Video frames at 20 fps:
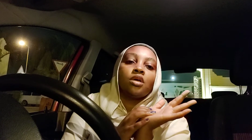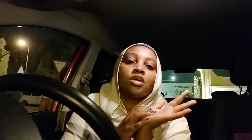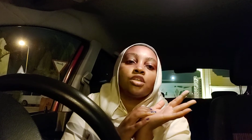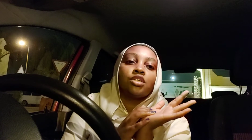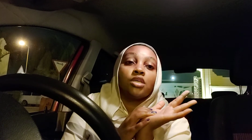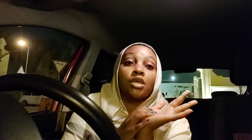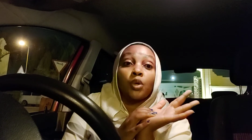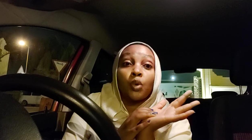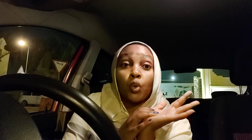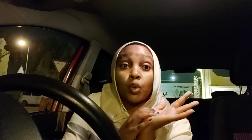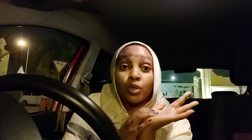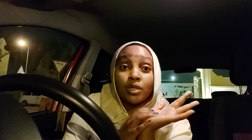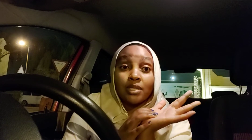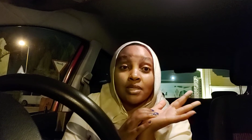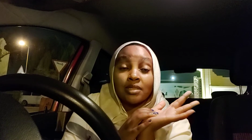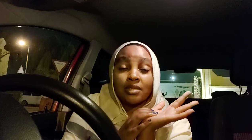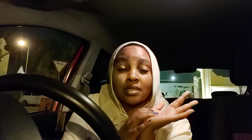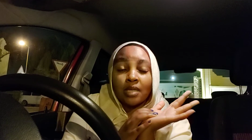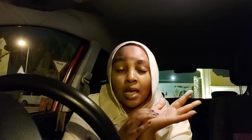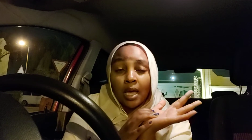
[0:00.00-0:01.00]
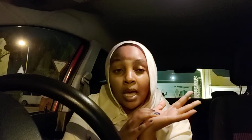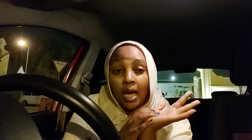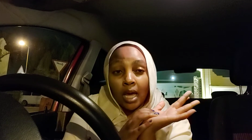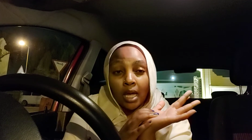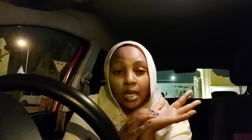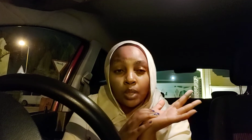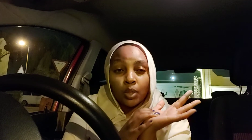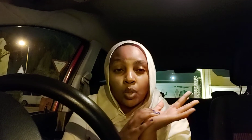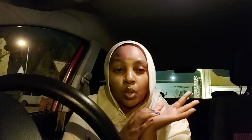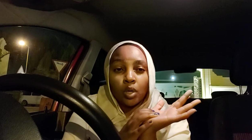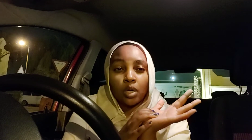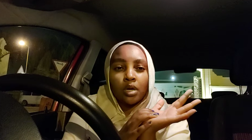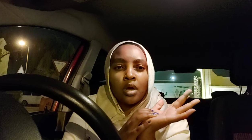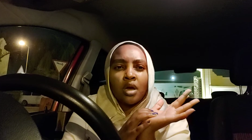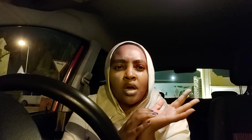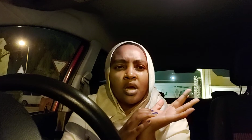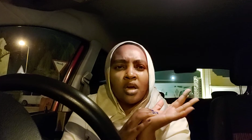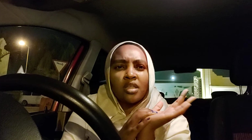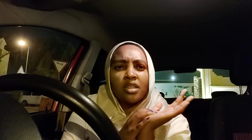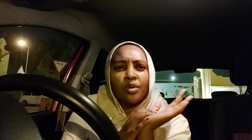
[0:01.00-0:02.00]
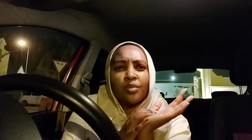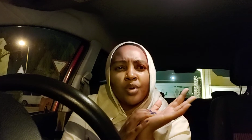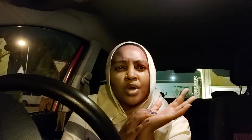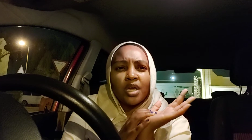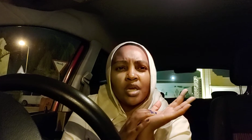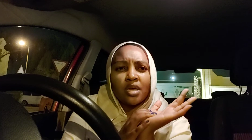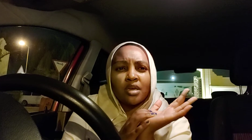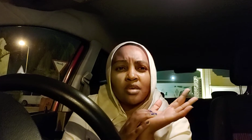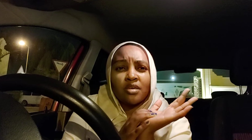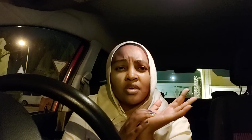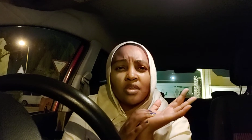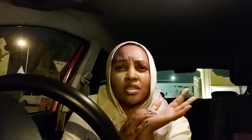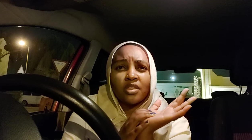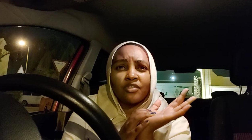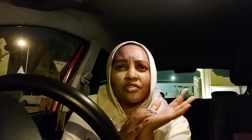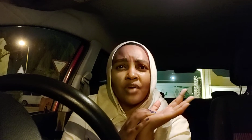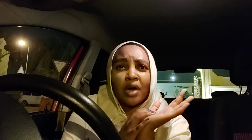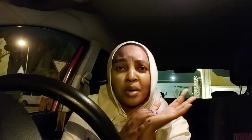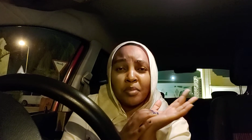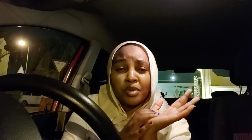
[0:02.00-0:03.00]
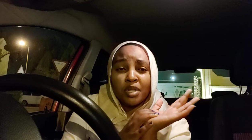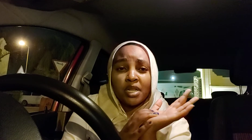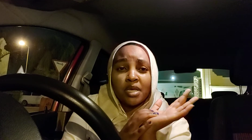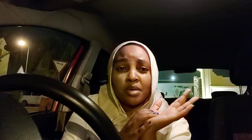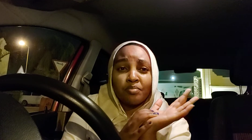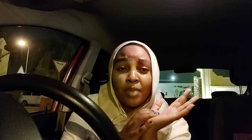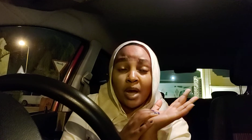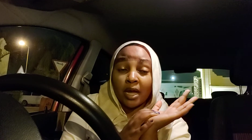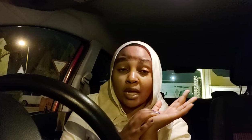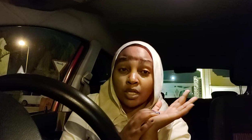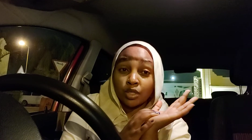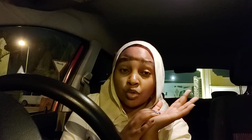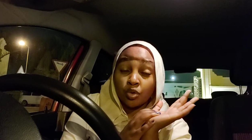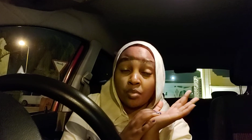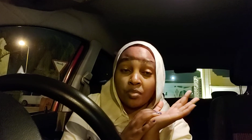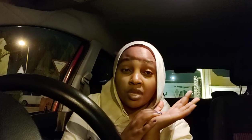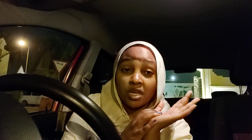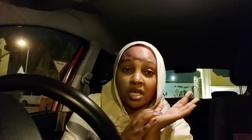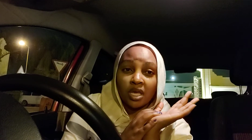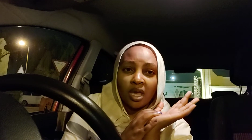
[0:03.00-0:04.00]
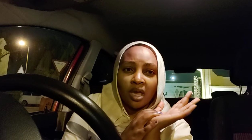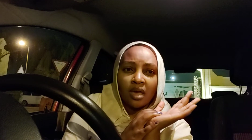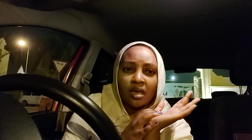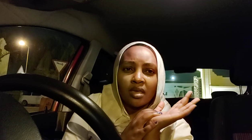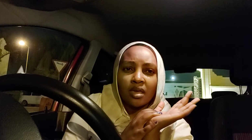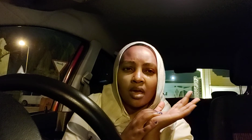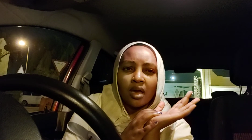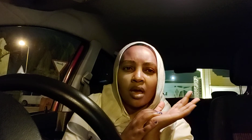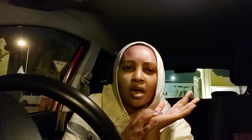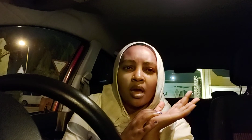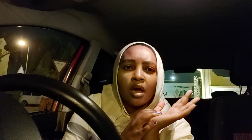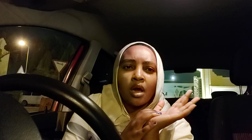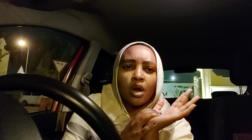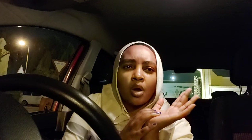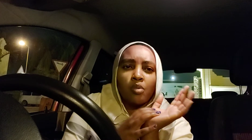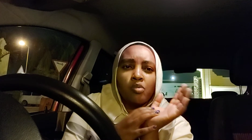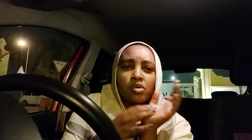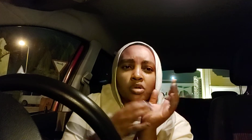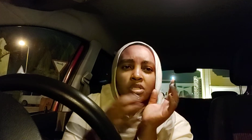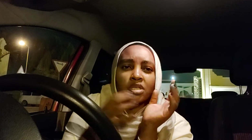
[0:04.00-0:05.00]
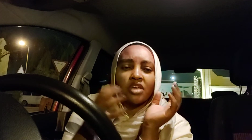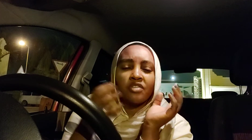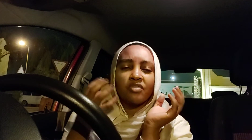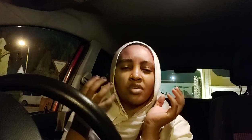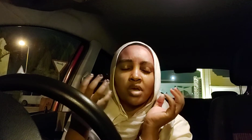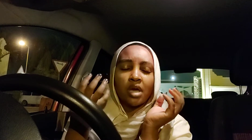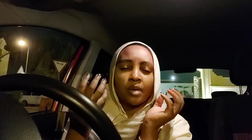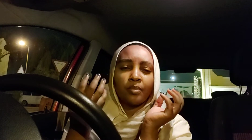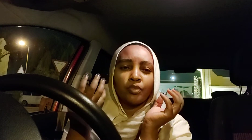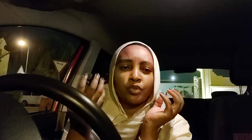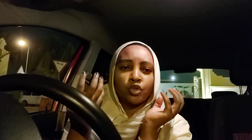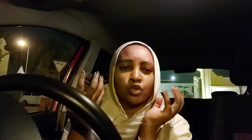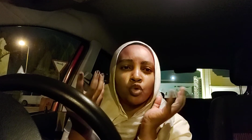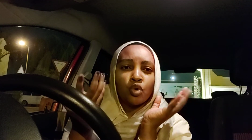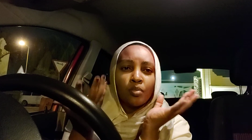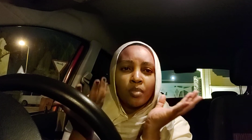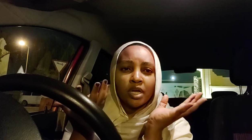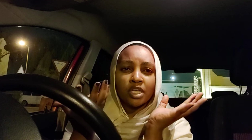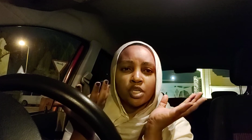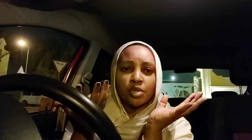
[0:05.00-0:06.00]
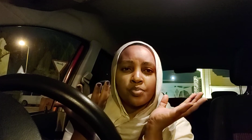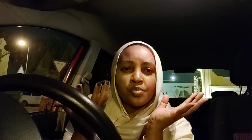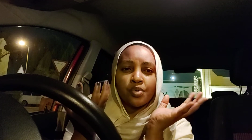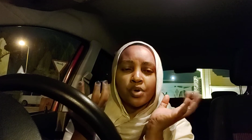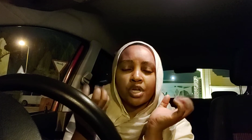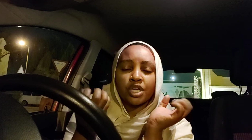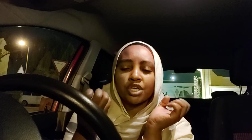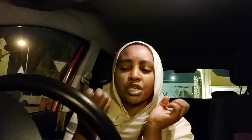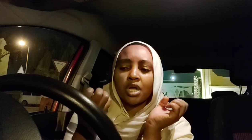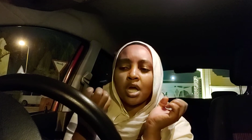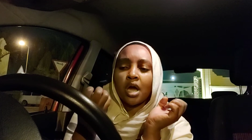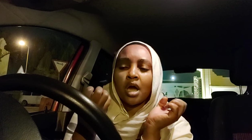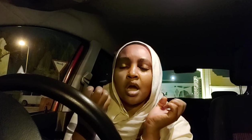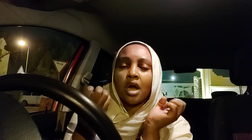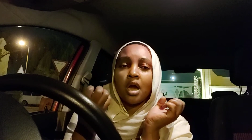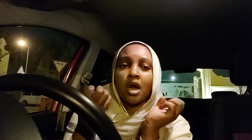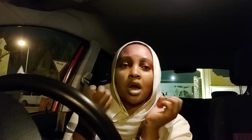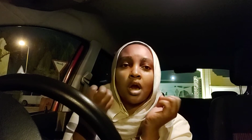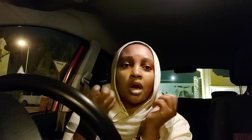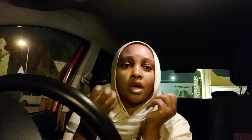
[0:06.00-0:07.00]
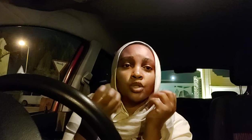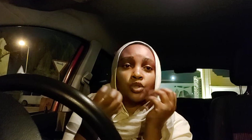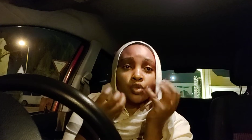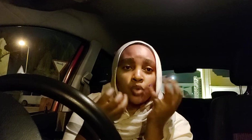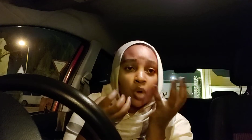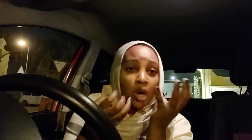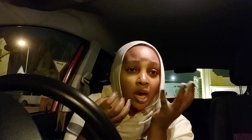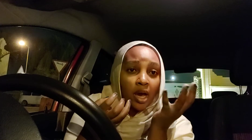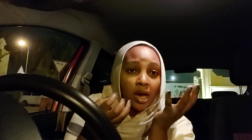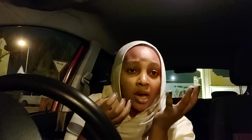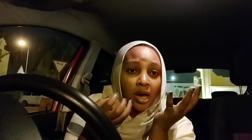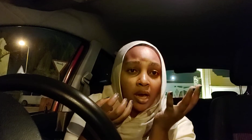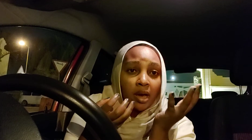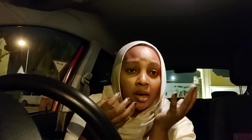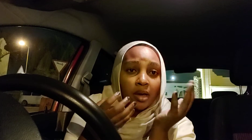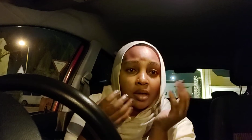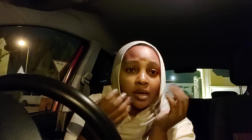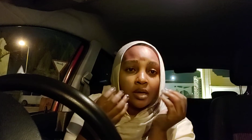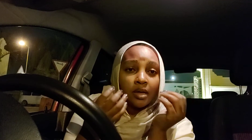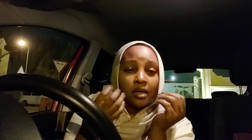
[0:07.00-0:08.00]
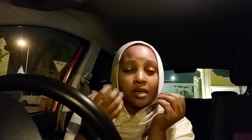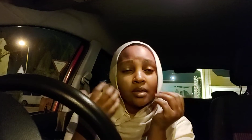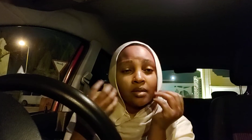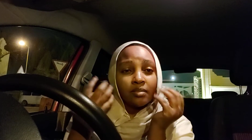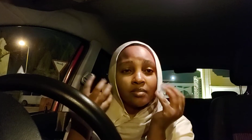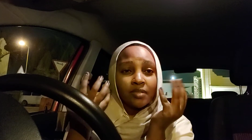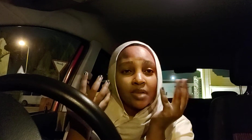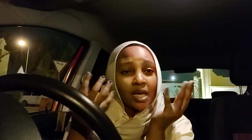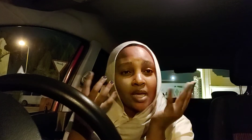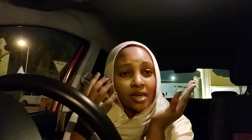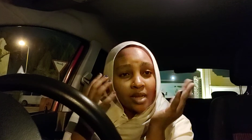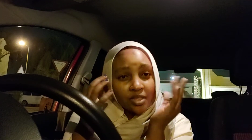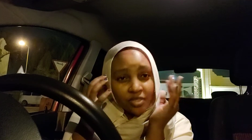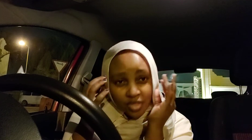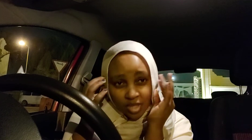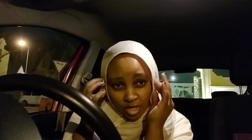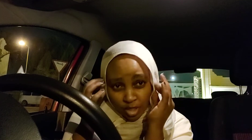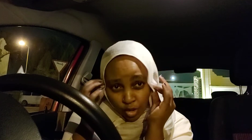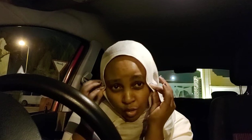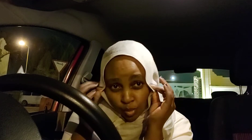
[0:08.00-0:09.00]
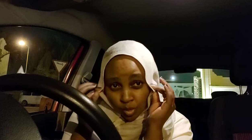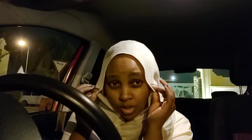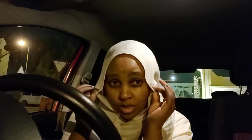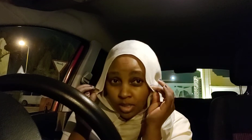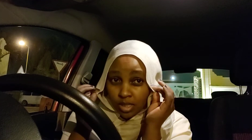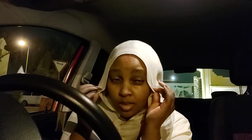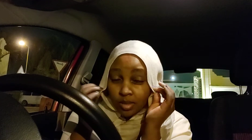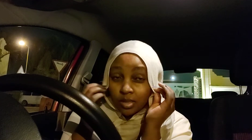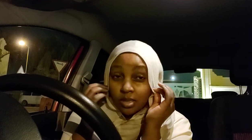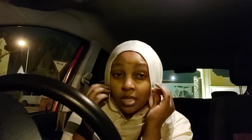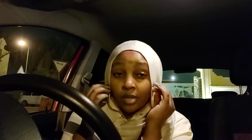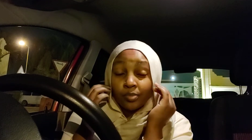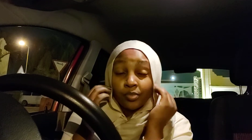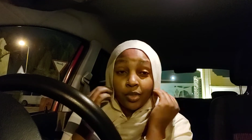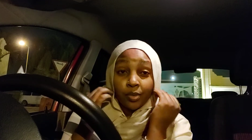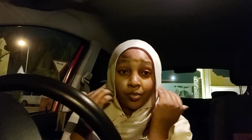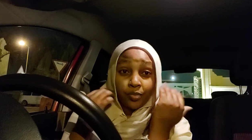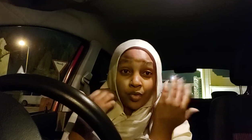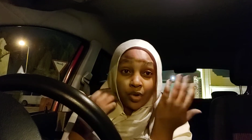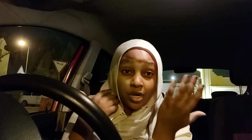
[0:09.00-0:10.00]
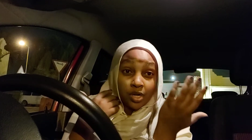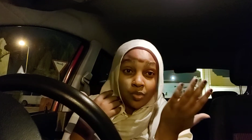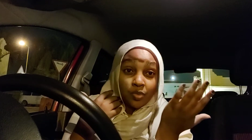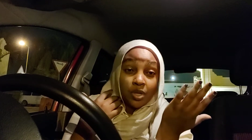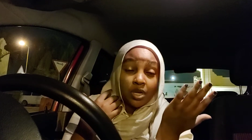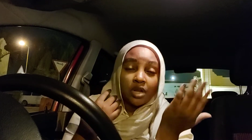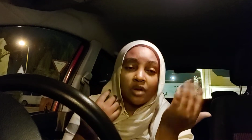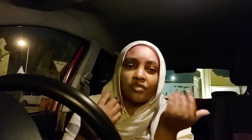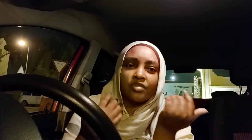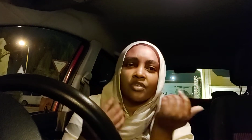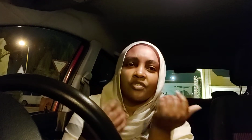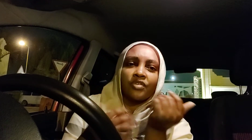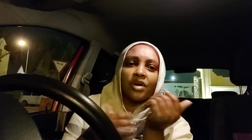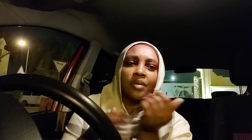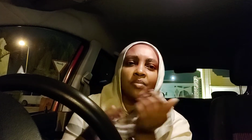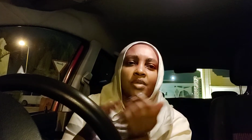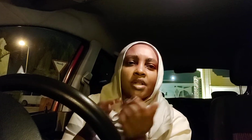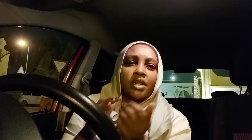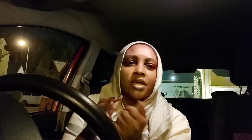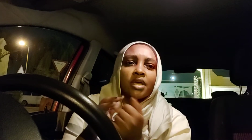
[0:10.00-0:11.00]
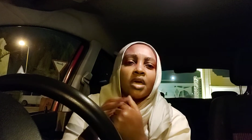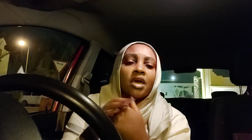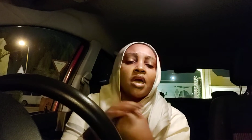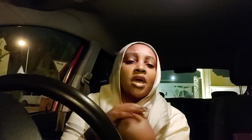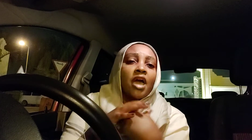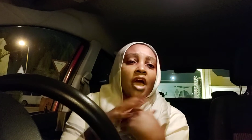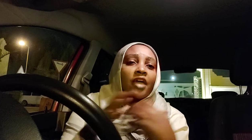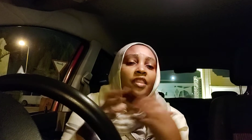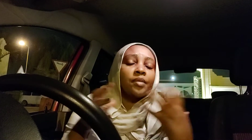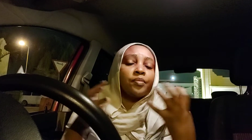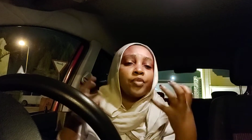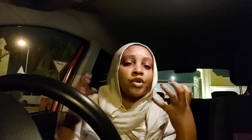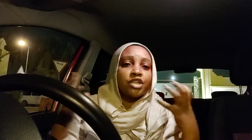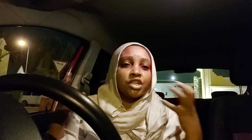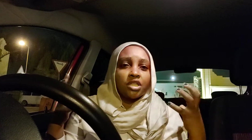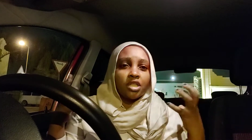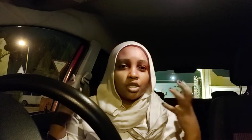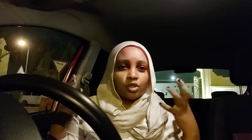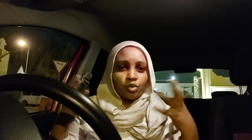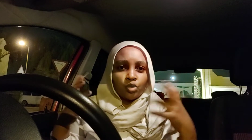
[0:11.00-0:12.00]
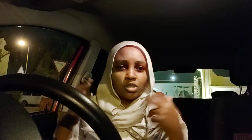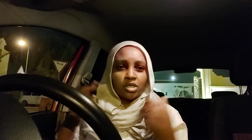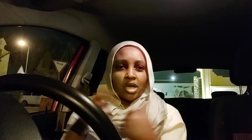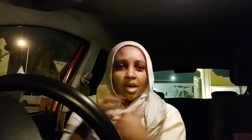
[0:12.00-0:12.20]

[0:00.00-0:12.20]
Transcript: she couldn't handle the way the family back at home in Kenya was giving up too much pressure to her. And I think she was the breadwinner of the family, and the pressure that was